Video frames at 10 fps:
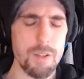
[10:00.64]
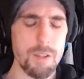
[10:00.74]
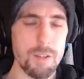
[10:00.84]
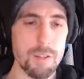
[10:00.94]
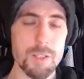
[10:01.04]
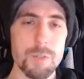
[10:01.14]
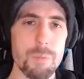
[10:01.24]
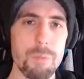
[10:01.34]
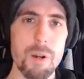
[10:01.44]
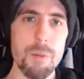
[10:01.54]

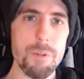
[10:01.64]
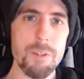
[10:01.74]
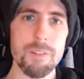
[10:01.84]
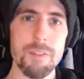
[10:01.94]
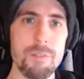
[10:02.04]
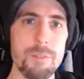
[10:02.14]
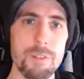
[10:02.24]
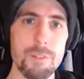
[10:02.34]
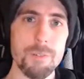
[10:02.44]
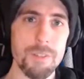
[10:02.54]
intellectual properties ever
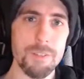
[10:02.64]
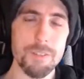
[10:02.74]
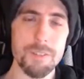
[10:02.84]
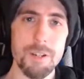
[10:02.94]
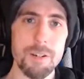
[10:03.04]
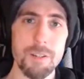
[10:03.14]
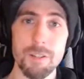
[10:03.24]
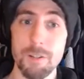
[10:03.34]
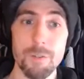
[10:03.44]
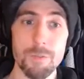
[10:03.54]
to exist in
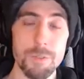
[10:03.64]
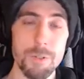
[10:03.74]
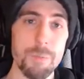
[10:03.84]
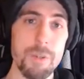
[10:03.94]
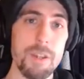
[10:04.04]
all of film,